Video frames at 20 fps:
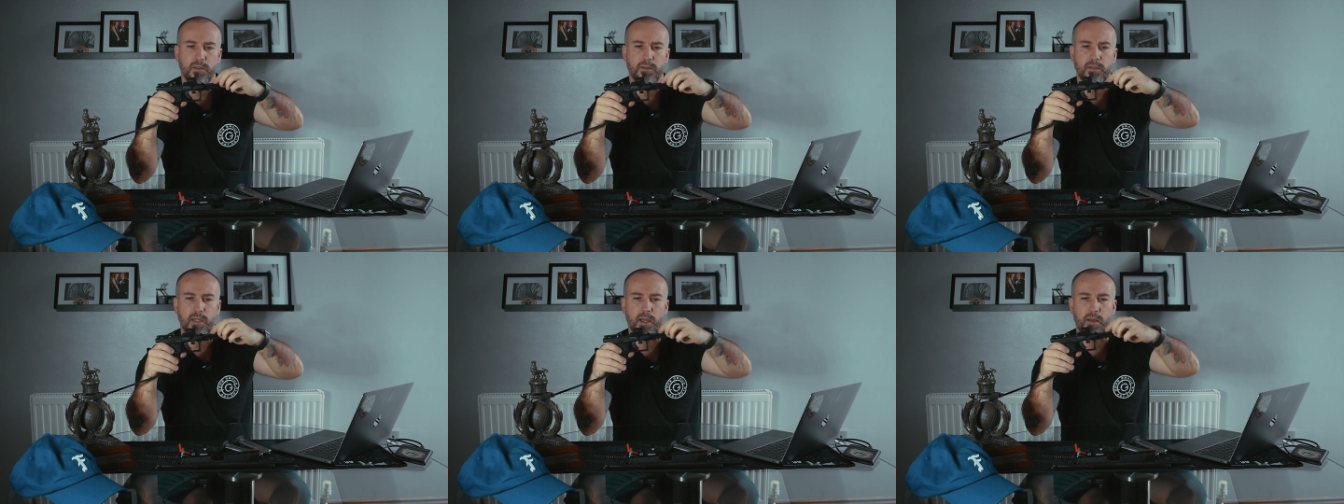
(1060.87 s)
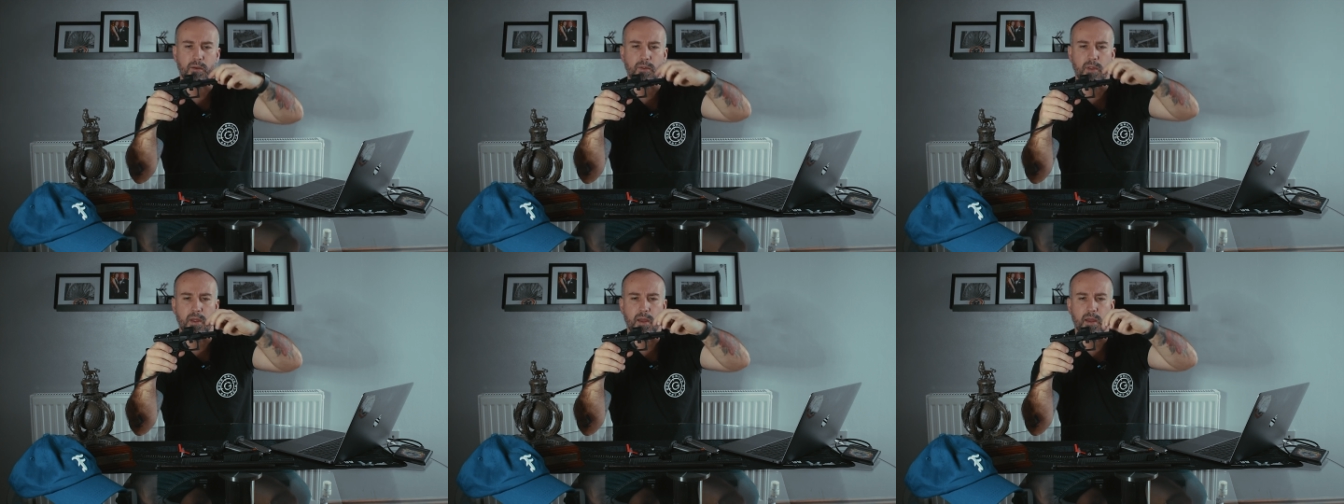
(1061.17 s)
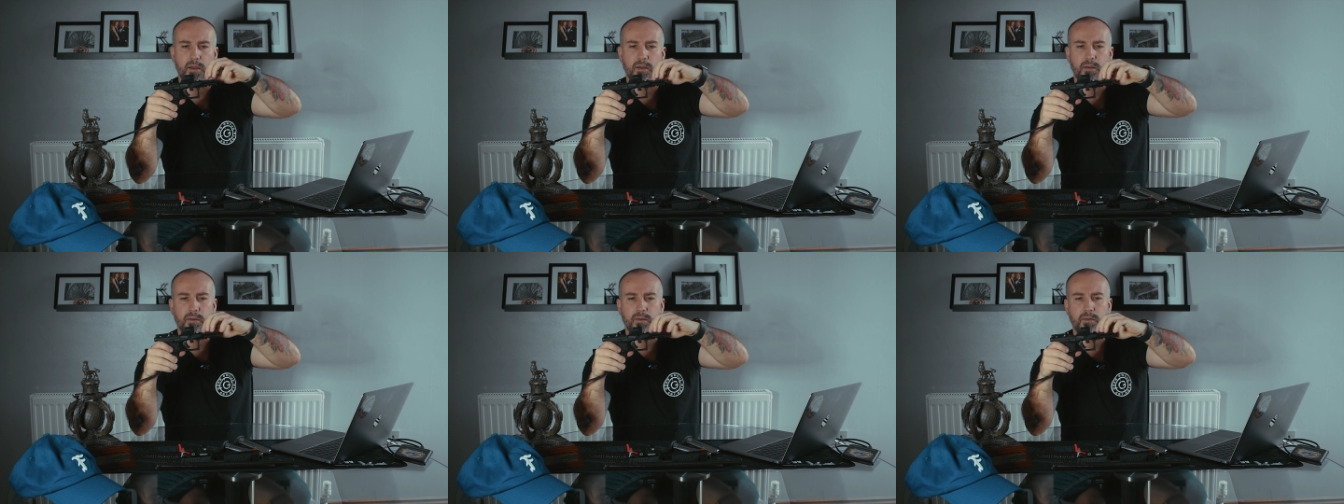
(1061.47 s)
down
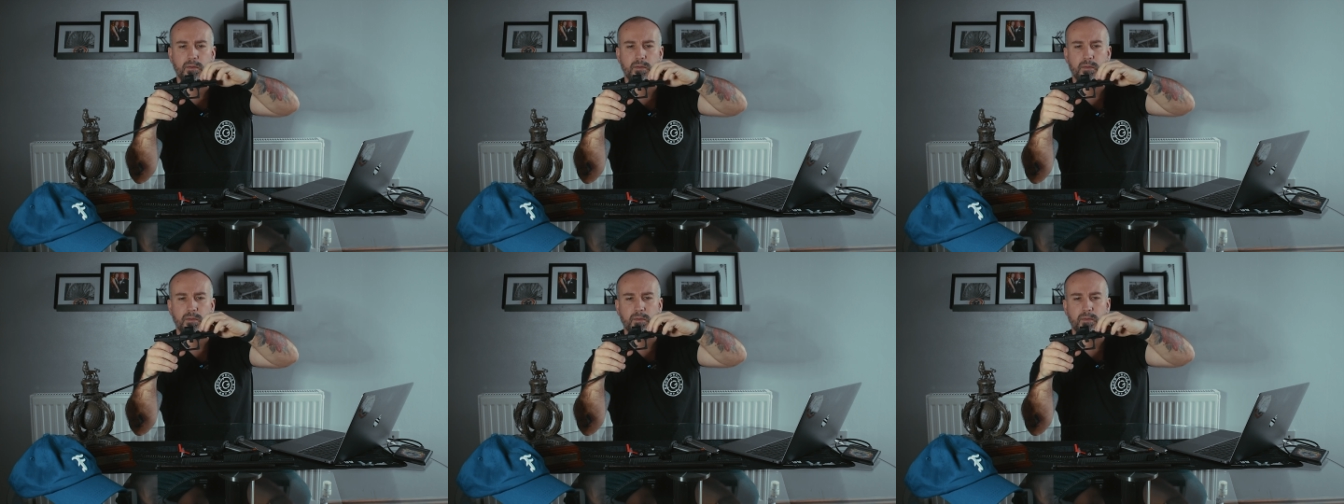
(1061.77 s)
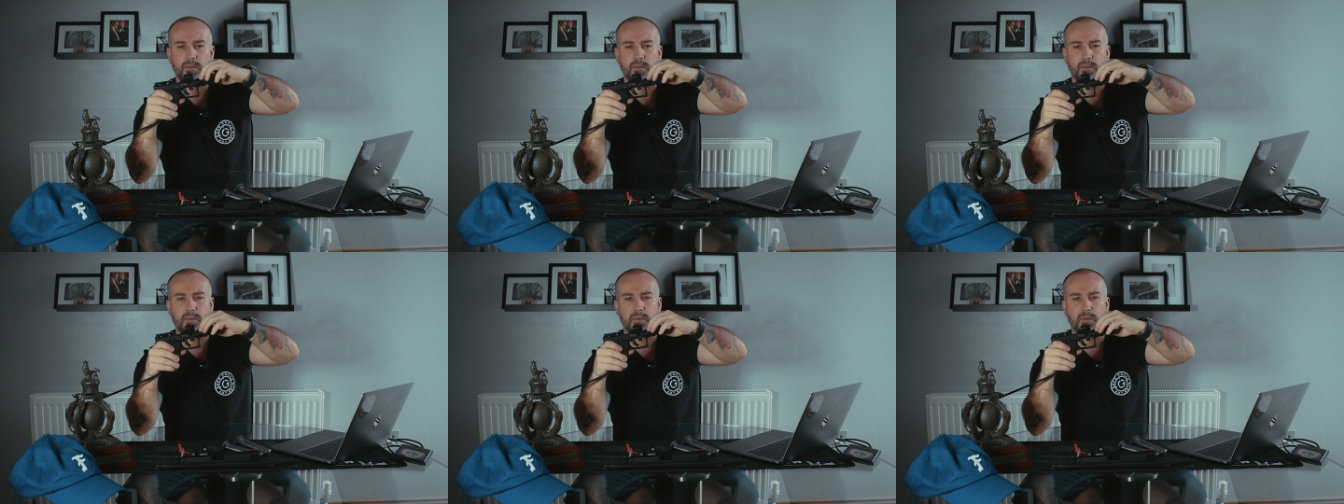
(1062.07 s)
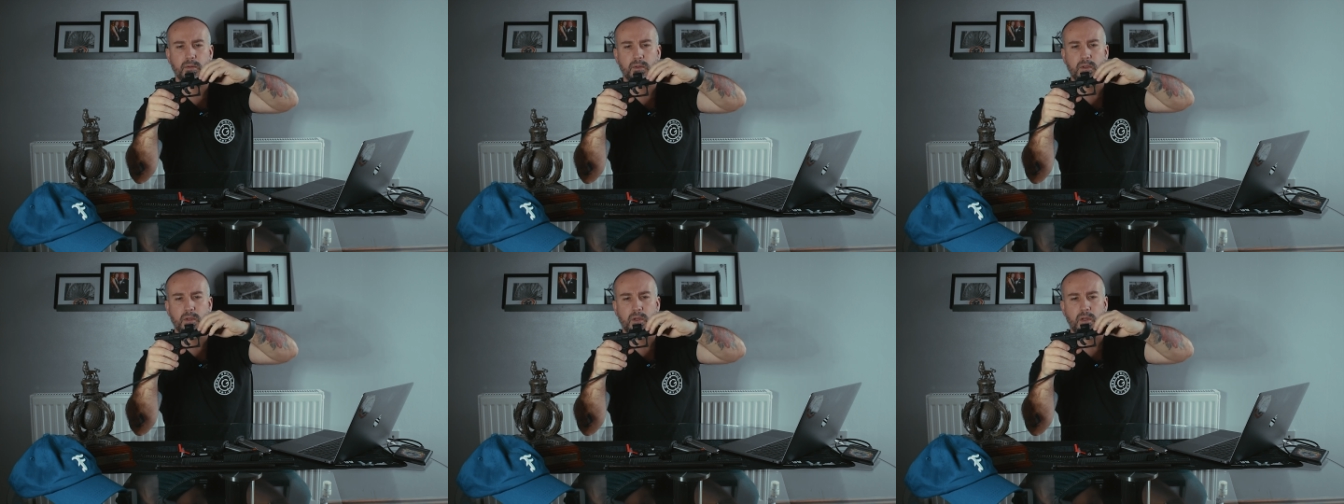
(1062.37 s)
there.
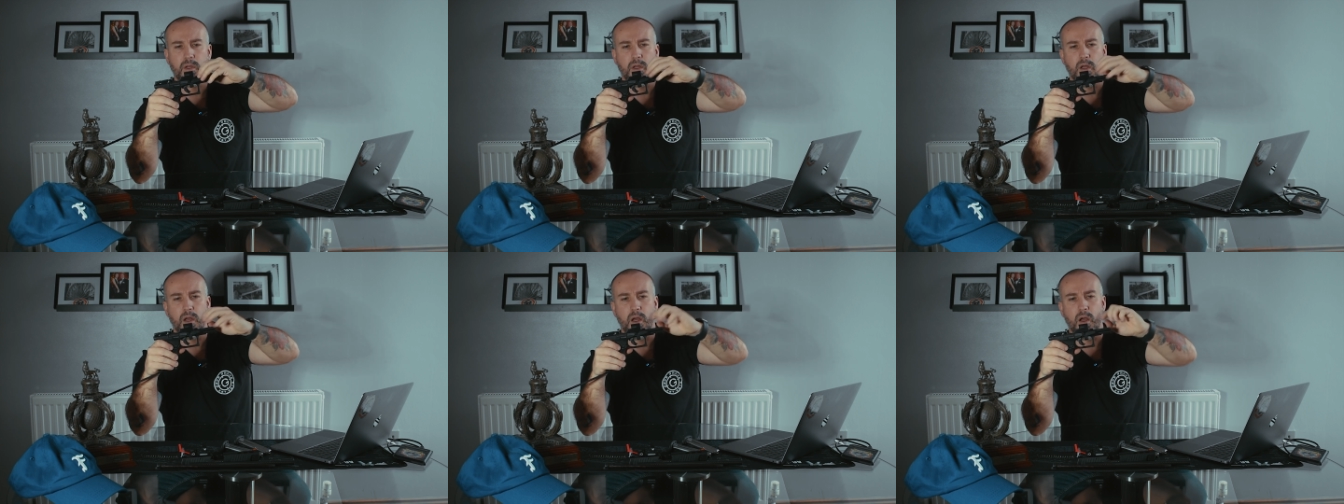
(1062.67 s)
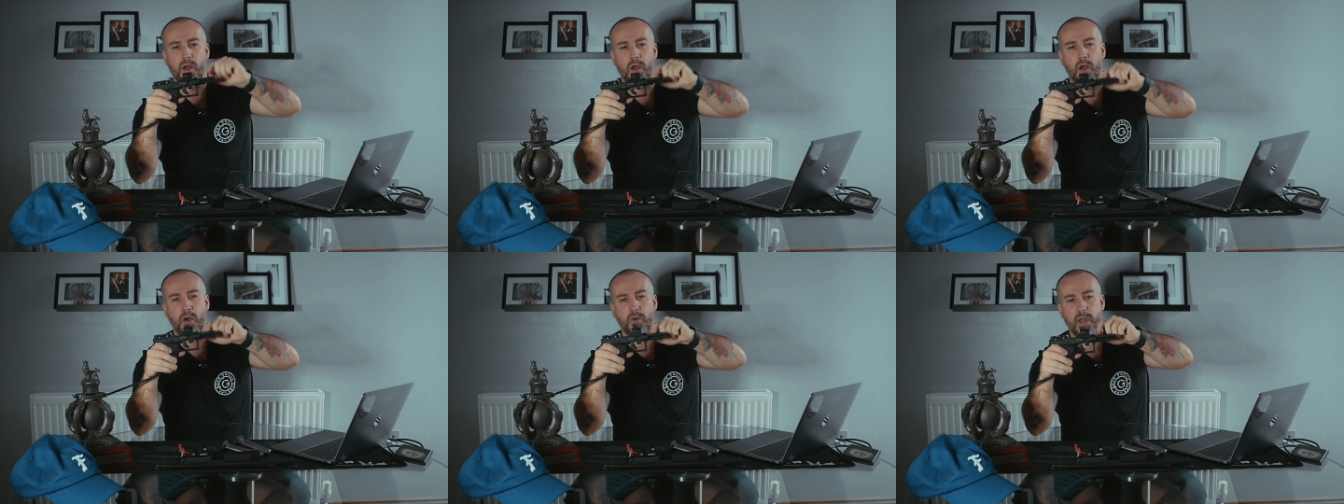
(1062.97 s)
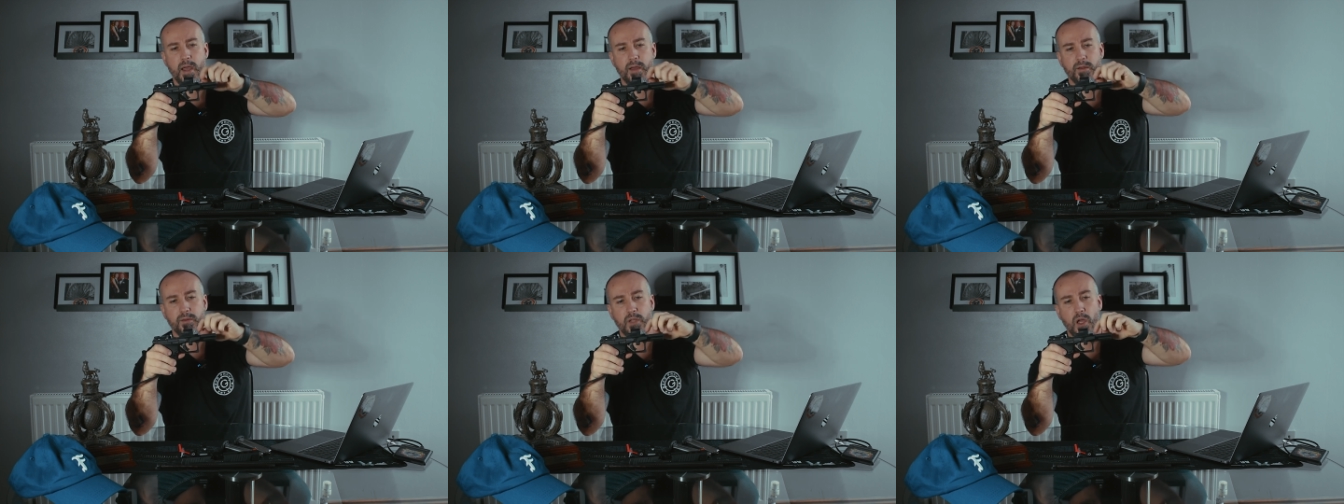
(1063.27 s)
Oh
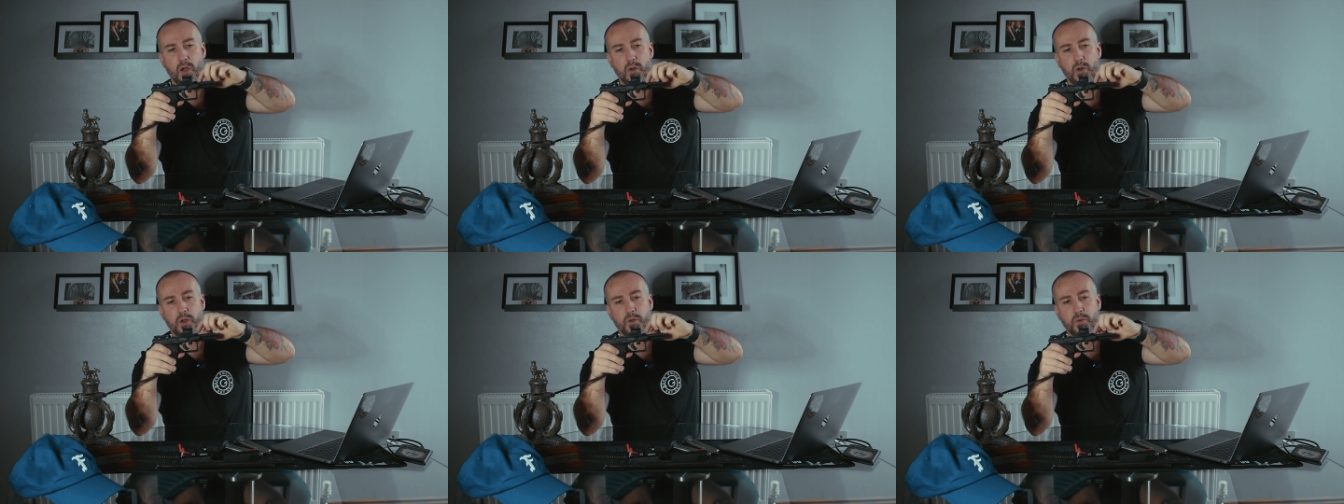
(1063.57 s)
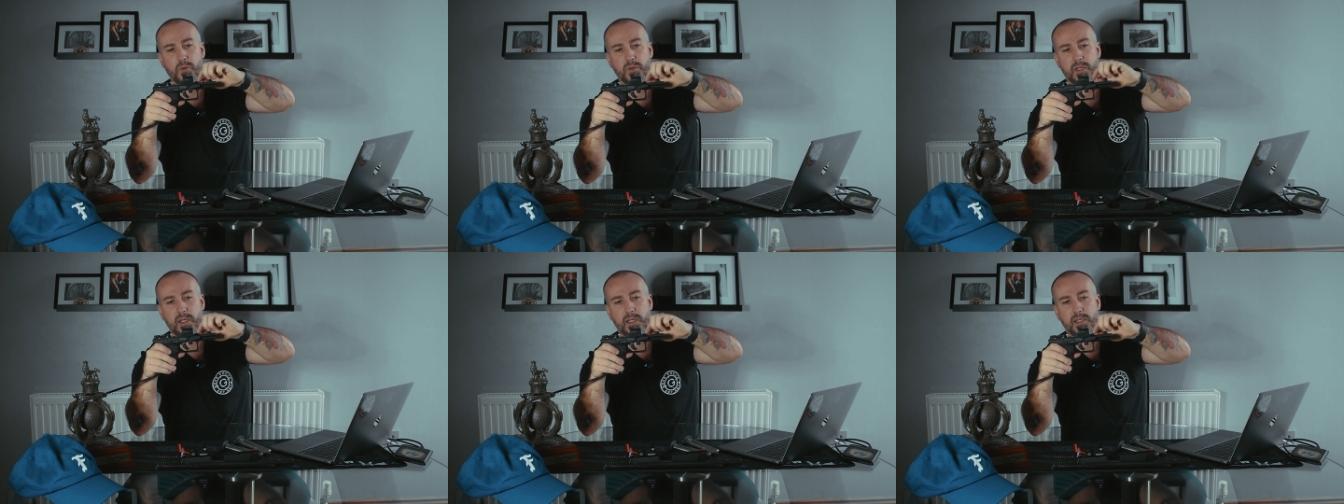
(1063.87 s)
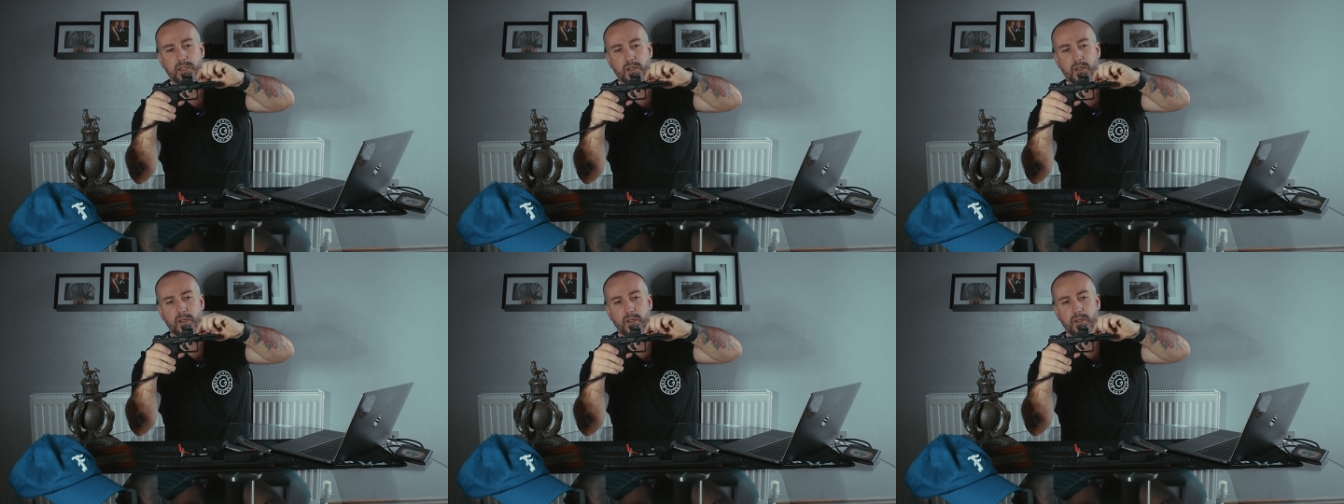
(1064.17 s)
yeah, and don't lose
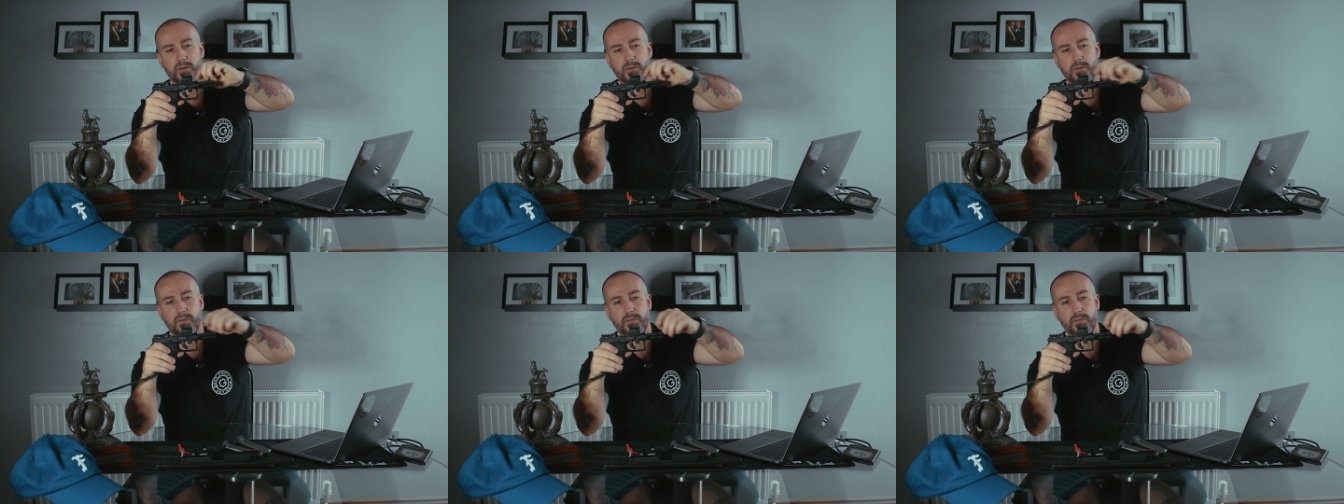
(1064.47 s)
this, has